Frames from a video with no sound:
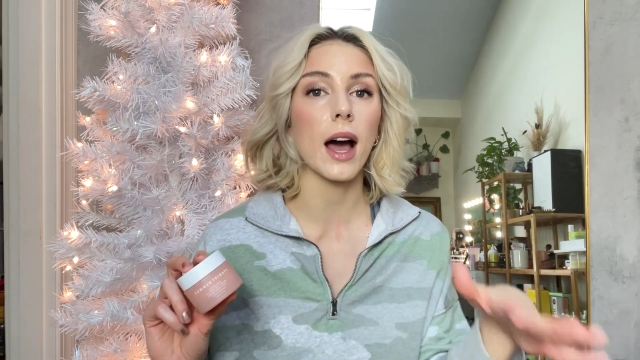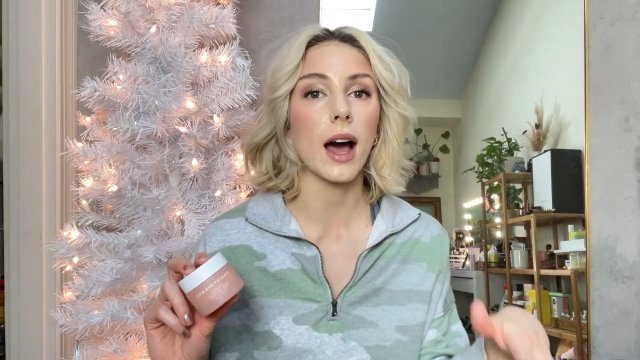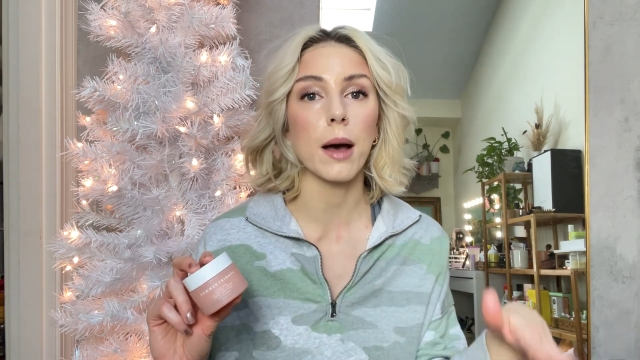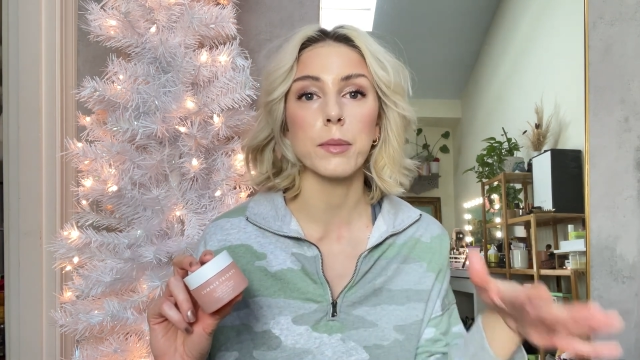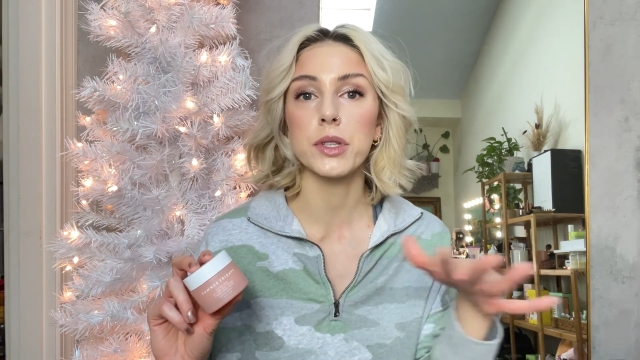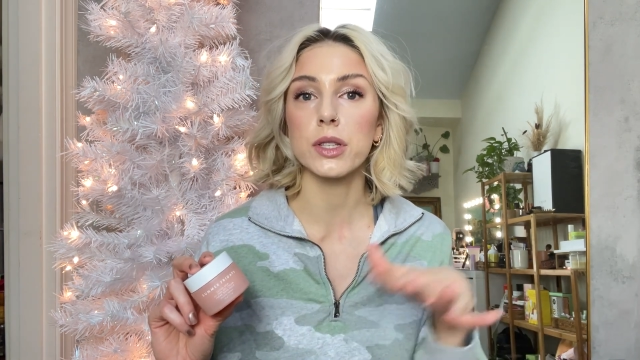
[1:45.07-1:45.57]

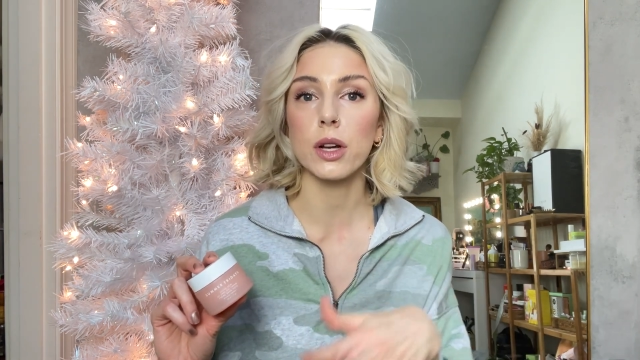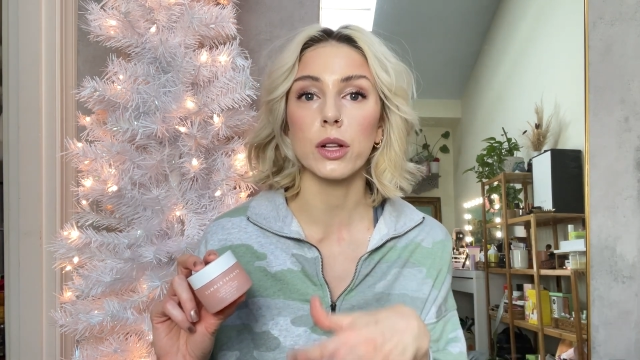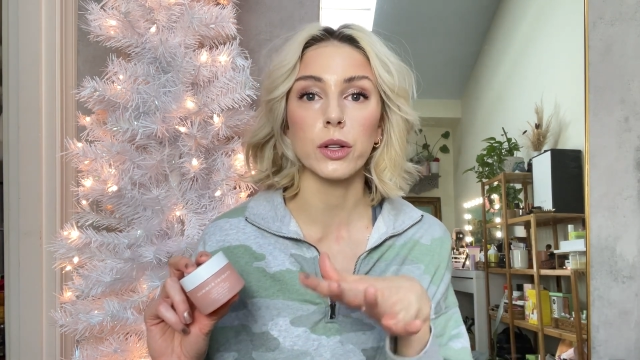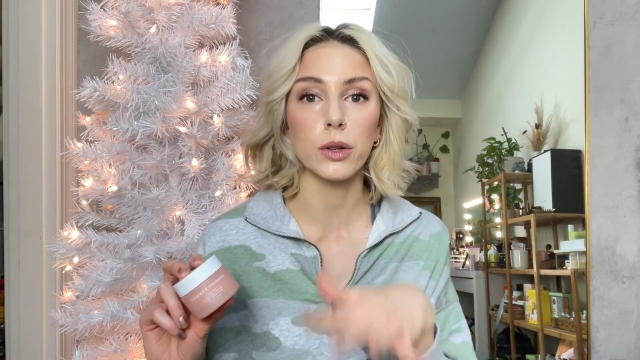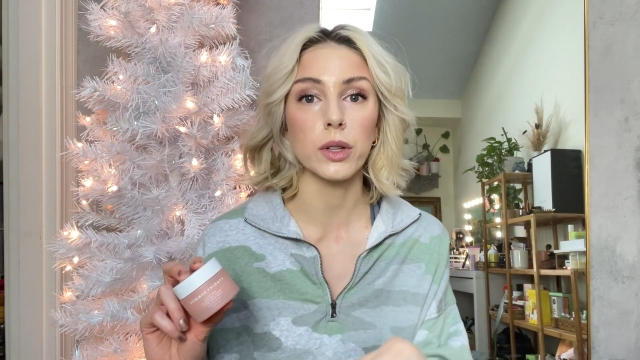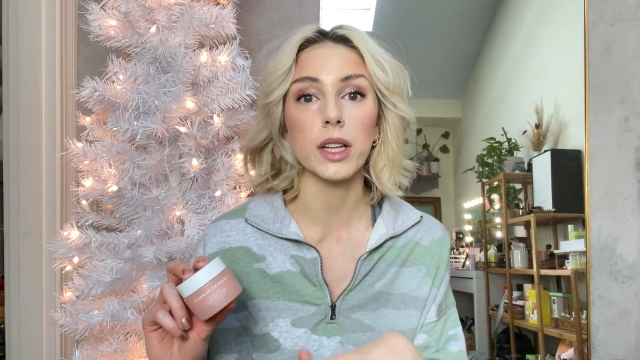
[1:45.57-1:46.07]

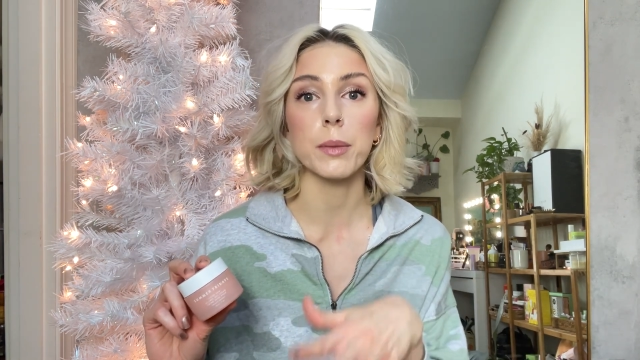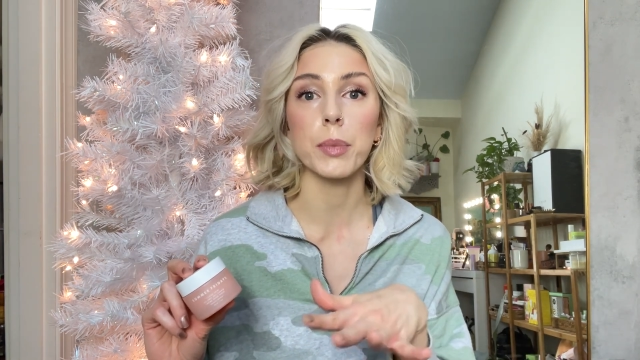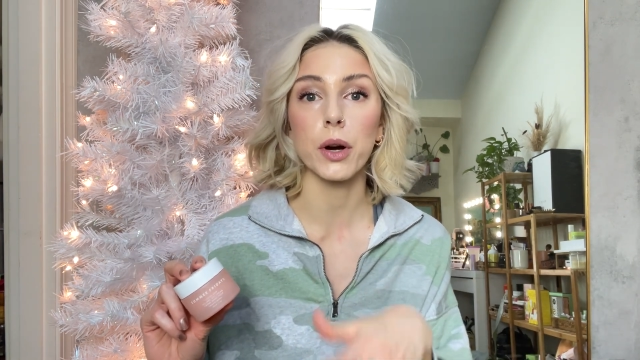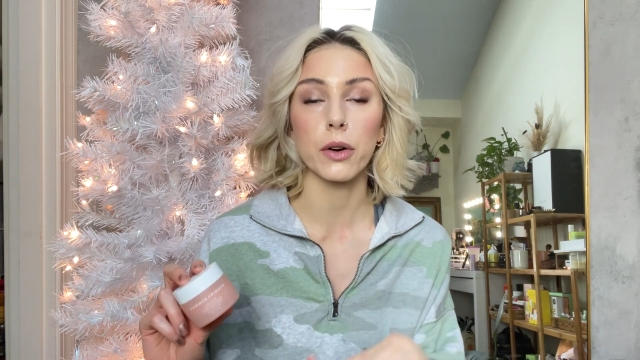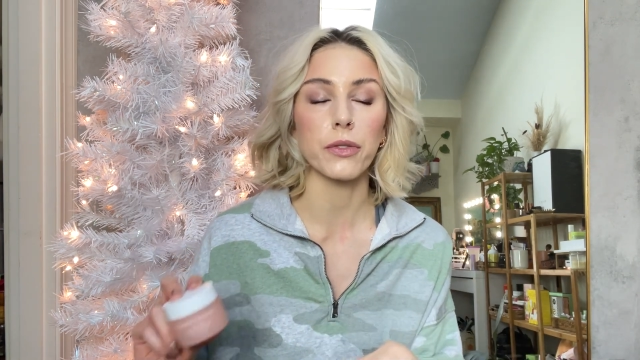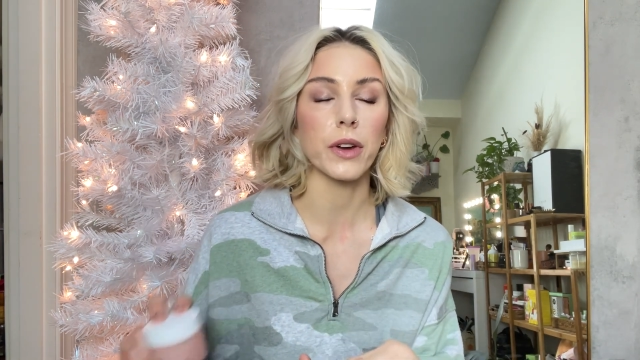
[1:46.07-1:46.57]
absolutely
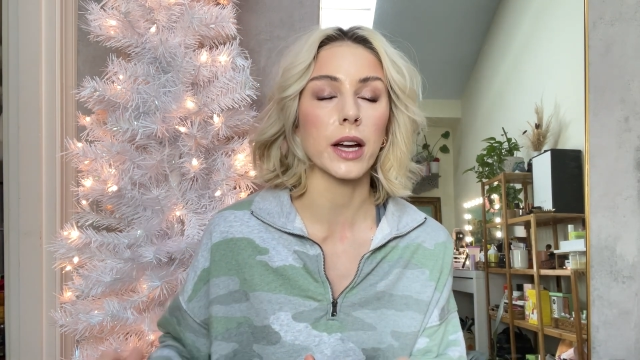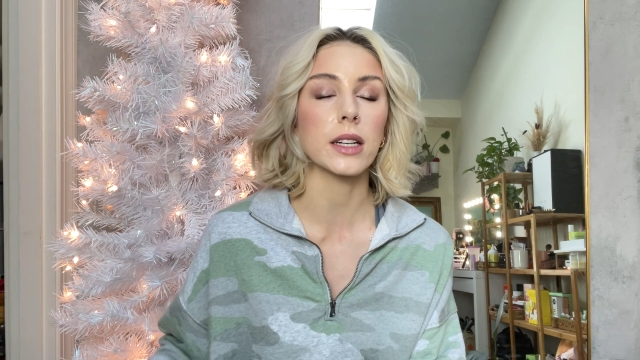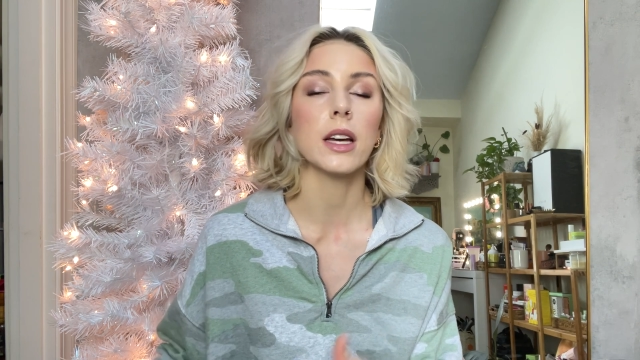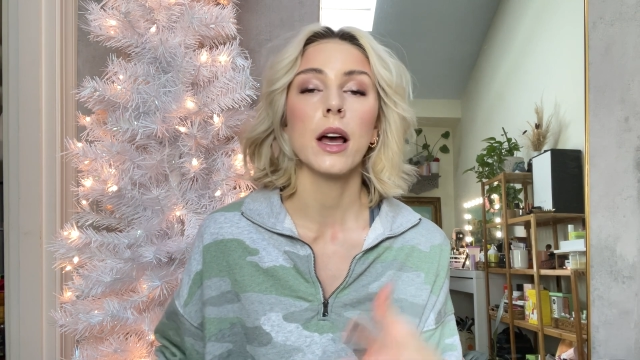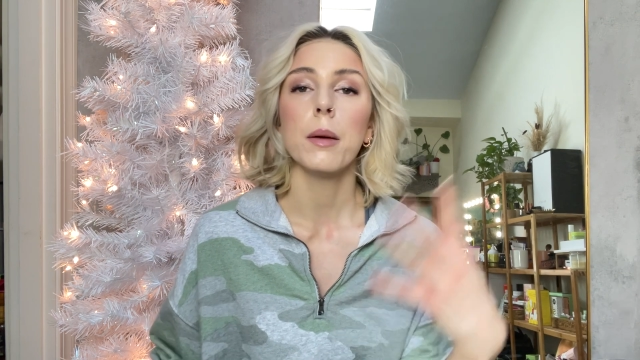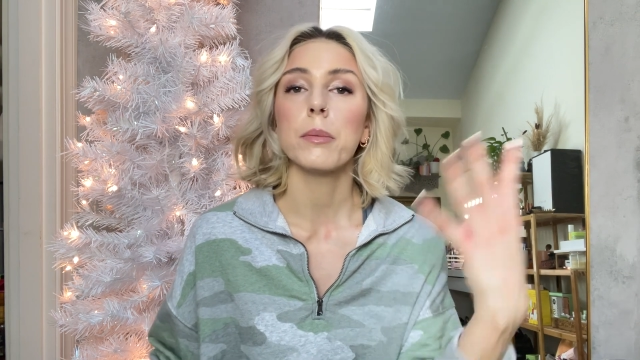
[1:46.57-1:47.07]
perfect.